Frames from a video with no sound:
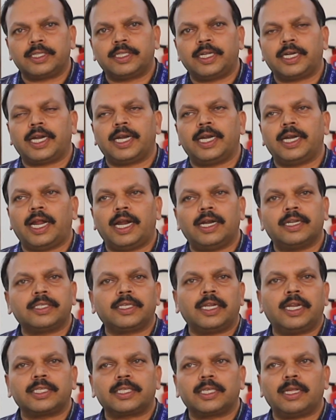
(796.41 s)
That
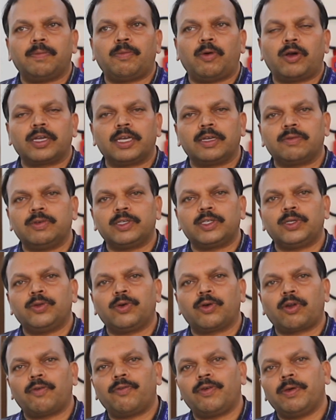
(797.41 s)
Anderson-Esselbach equation
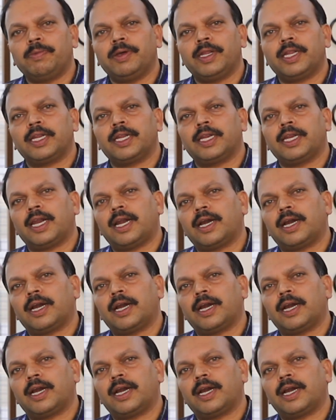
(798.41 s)
you are familiar with